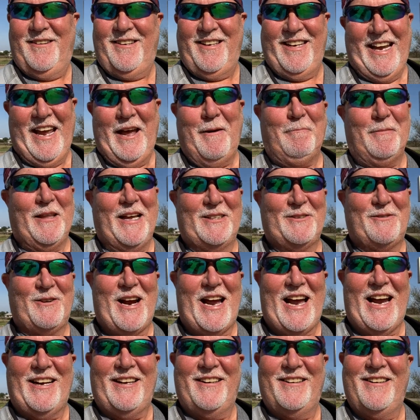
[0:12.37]
Yep, that's
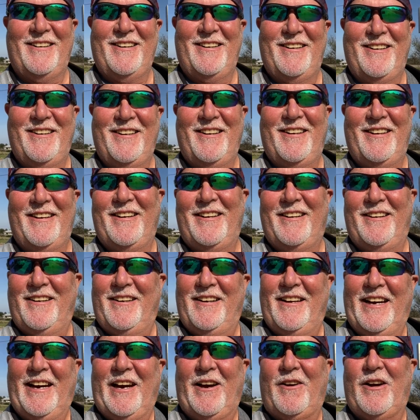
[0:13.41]
right.
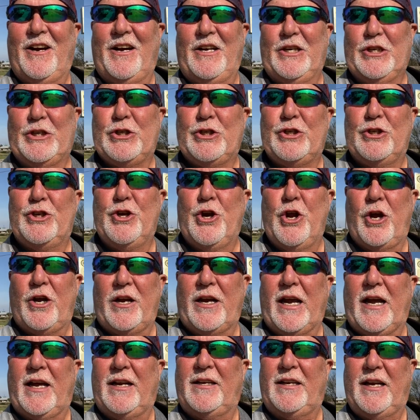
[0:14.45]
Here in
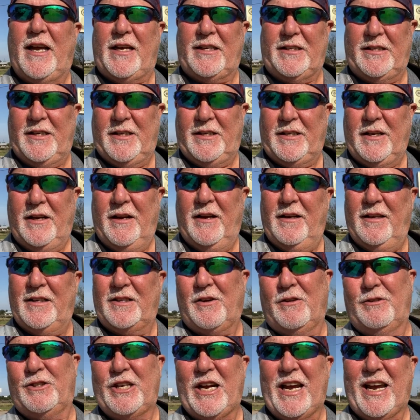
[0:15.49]
Snook, Texas. Let's
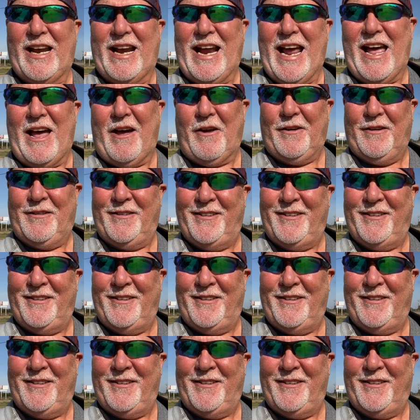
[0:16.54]
go check it out.